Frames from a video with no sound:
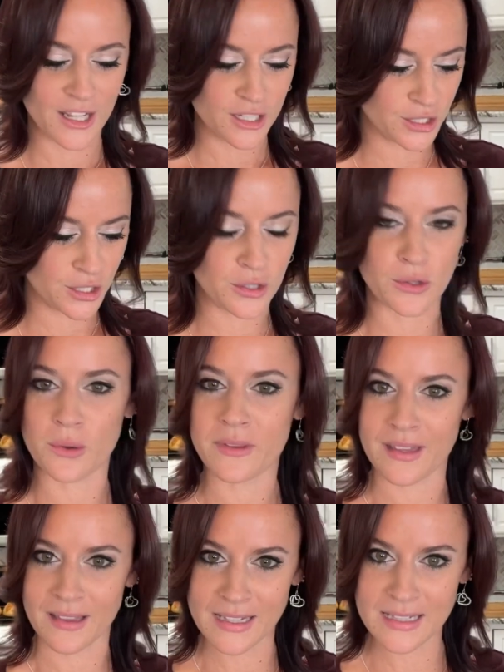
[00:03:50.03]
to
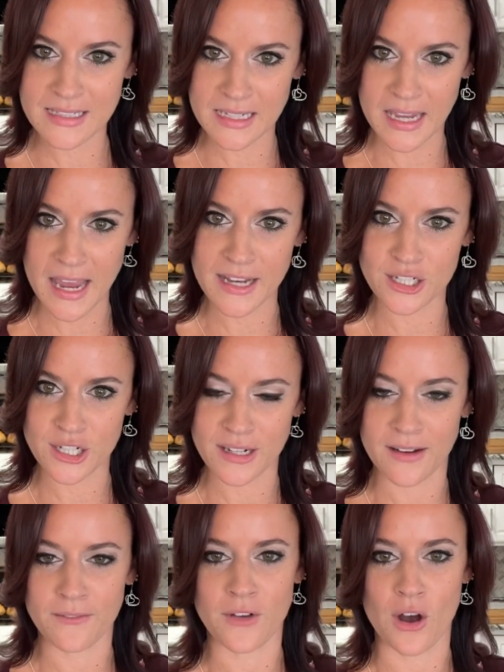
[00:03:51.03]
the listing agent
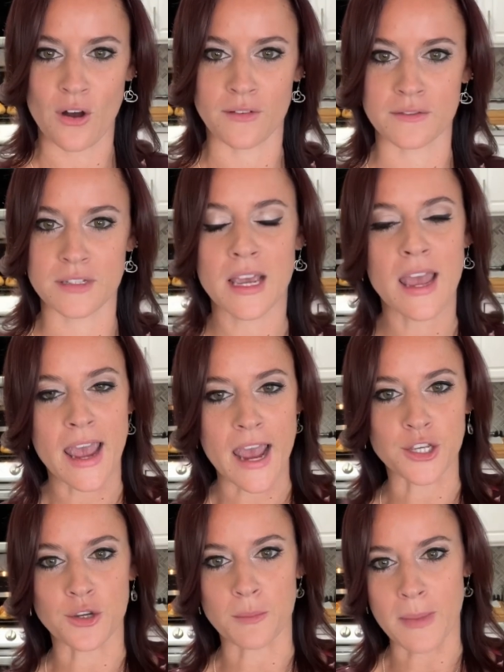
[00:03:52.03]
involved,
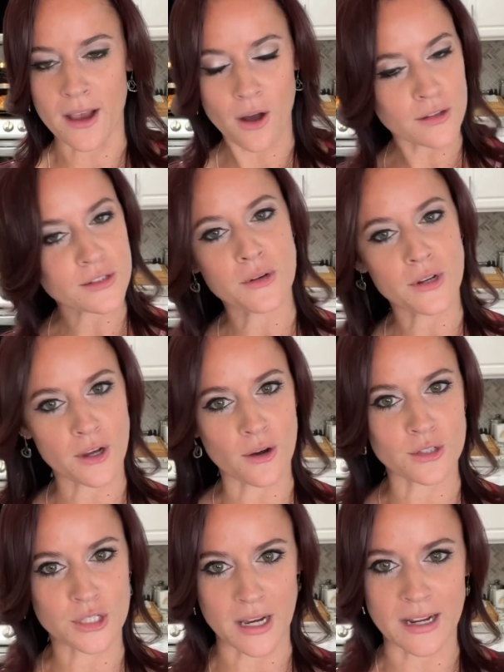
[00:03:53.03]
and you may also
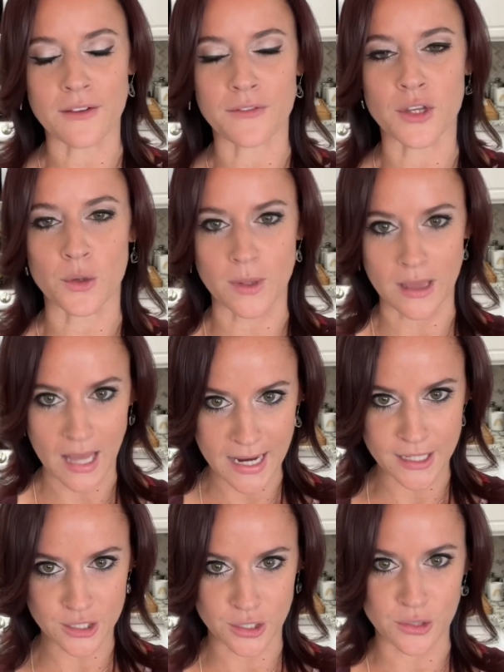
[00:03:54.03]
negotiate if you would
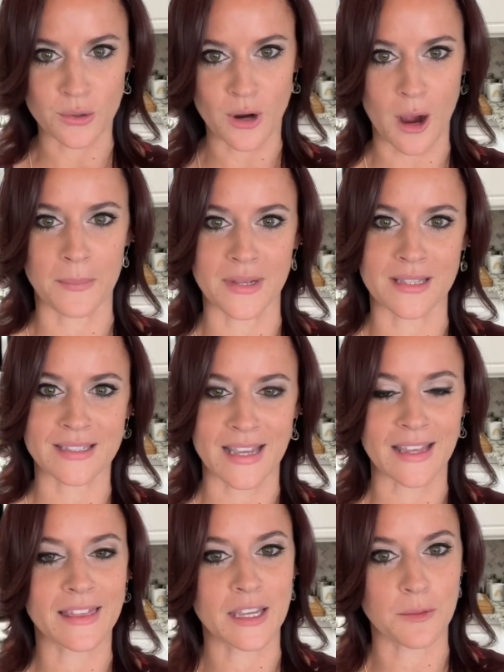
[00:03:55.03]
like to
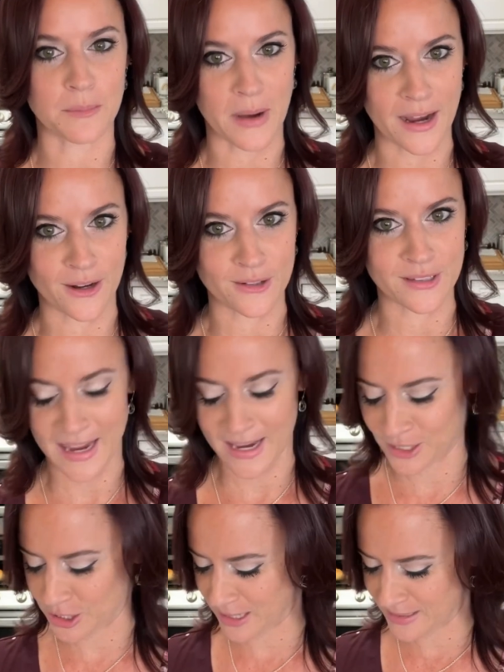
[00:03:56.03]
compensate the buyer's
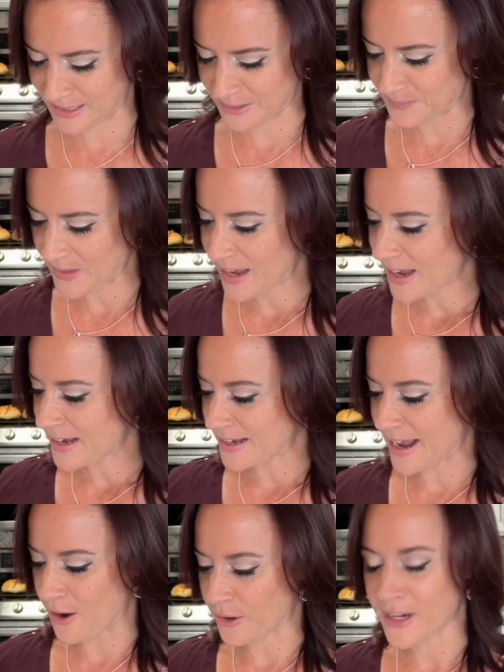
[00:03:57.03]
agent.
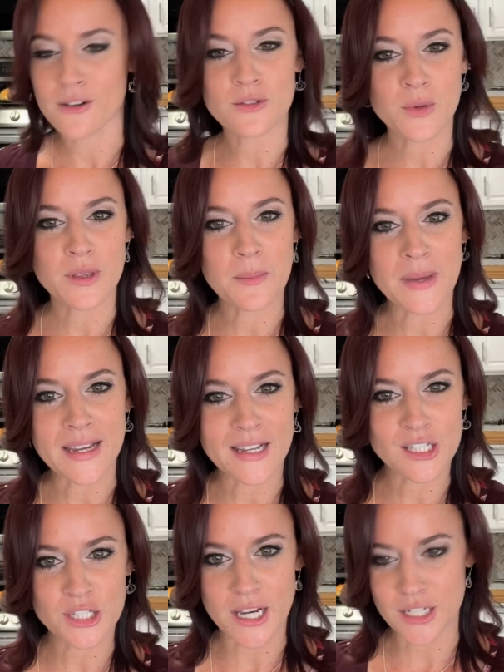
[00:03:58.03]
Now, here's where the
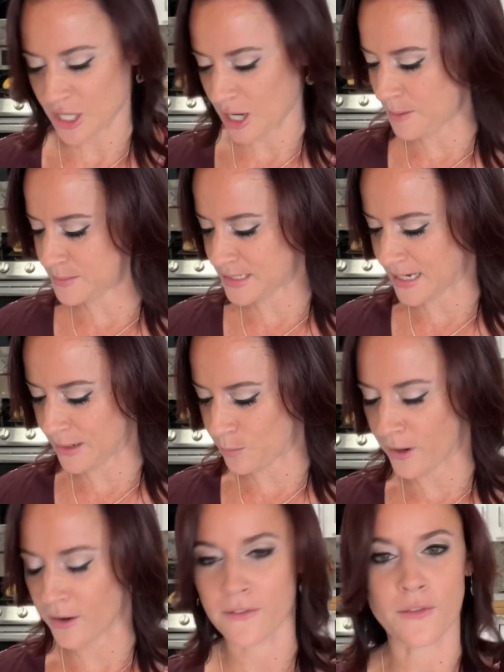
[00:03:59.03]
biggest change comes in
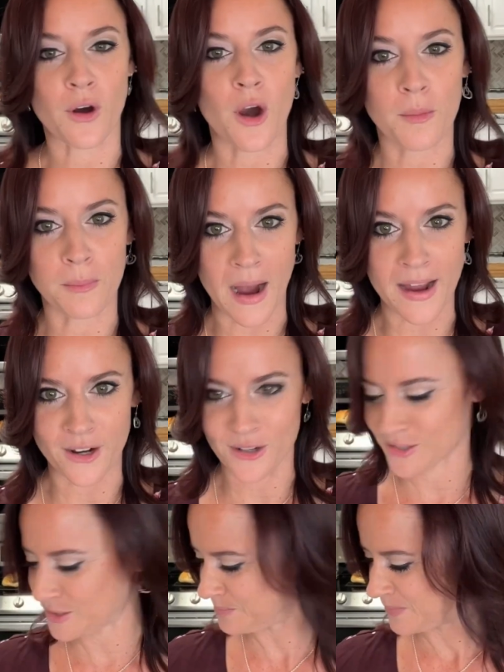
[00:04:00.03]
for our
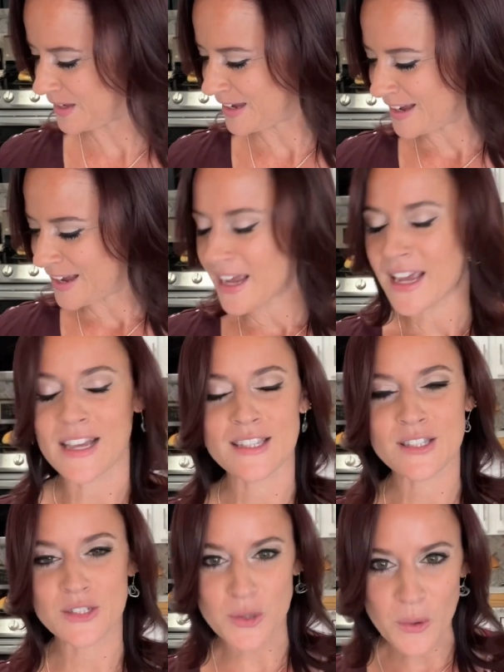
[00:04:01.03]
buyers.
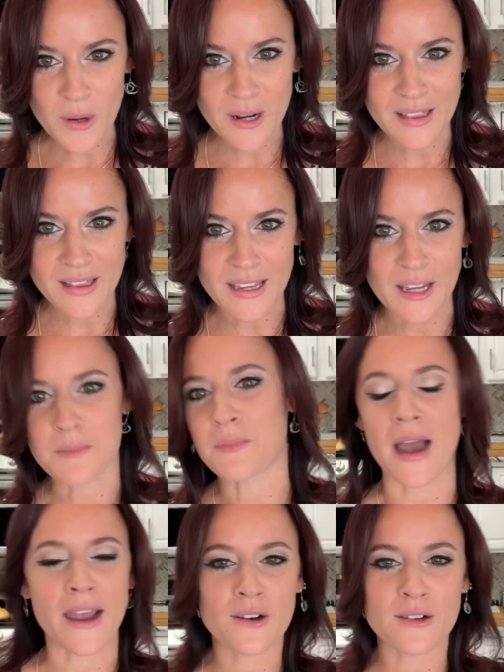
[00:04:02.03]
Historically,
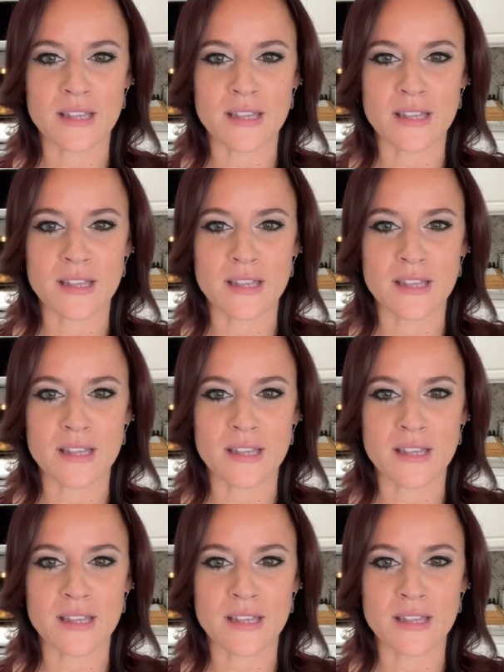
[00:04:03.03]
buyers